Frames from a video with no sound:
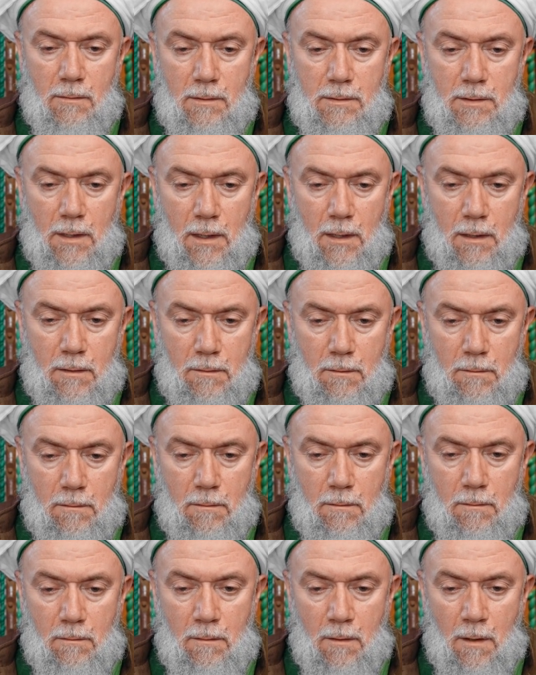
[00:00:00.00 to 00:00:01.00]
wa Jalla,
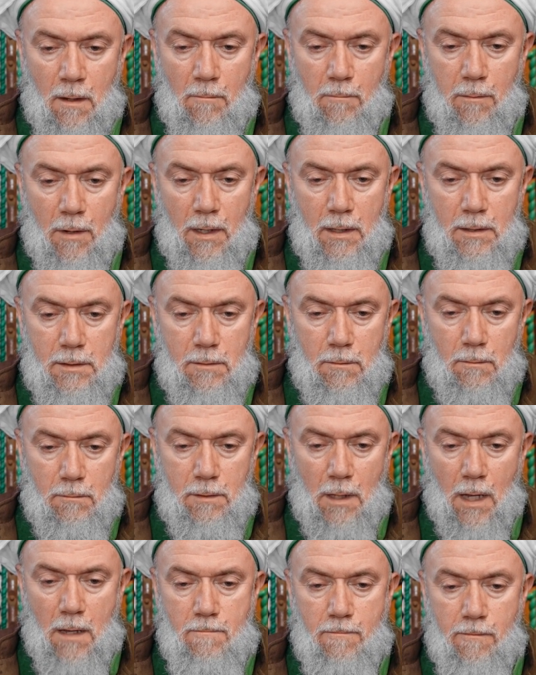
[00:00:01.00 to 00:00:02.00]
no place, no
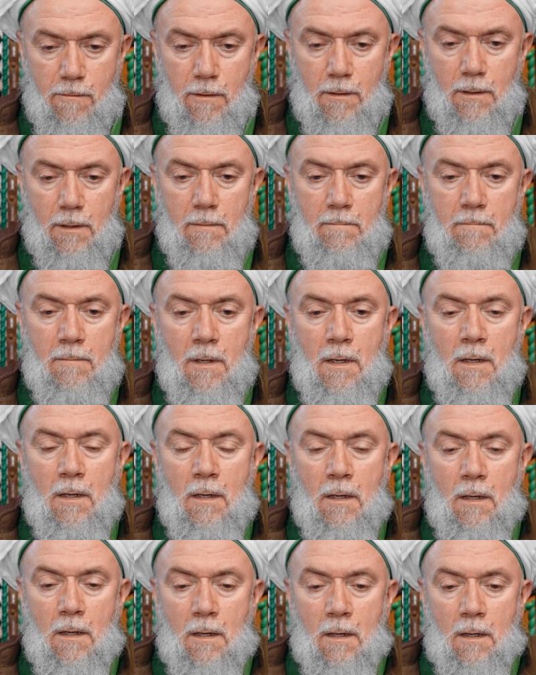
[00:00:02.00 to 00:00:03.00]
time for him.
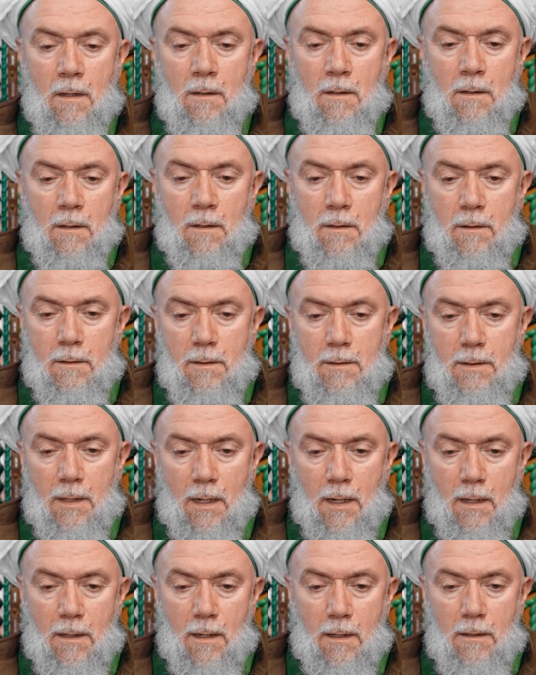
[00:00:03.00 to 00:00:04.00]
This
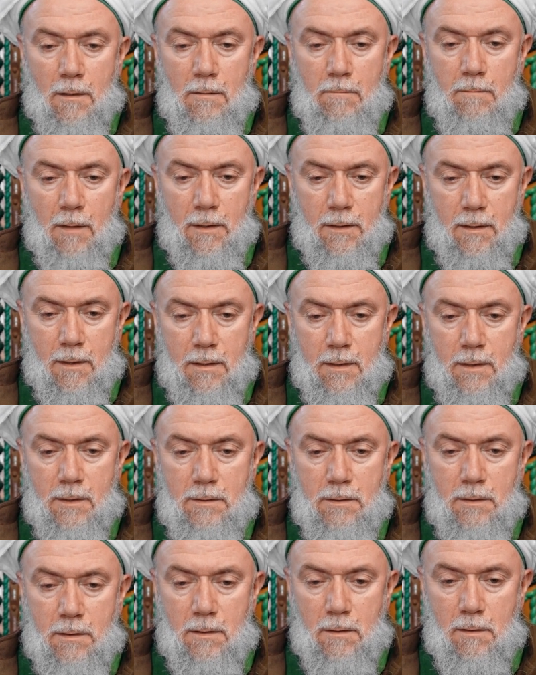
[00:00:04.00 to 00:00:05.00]
another thing, but it
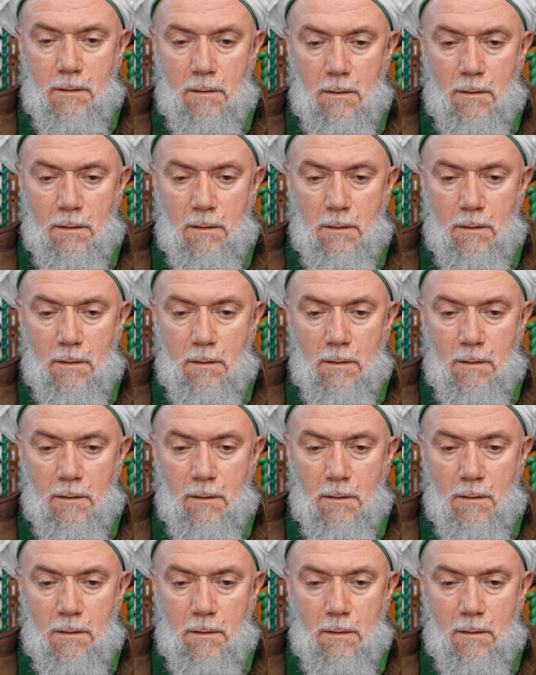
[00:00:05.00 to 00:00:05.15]
is